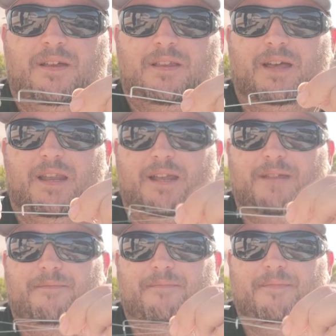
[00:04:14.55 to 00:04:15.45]
that
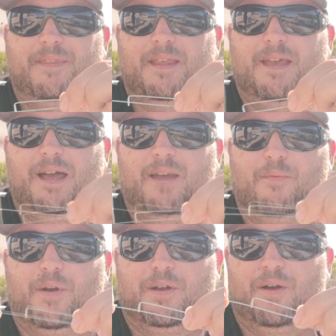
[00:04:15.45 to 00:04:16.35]
in and it
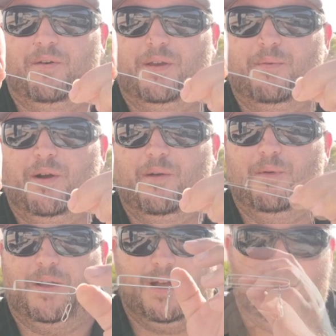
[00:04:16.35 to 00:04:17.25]
won't go anywhere, it
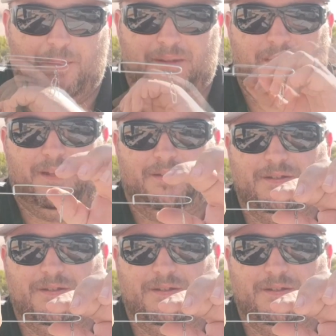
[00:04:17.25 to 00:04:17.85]
won't come undone.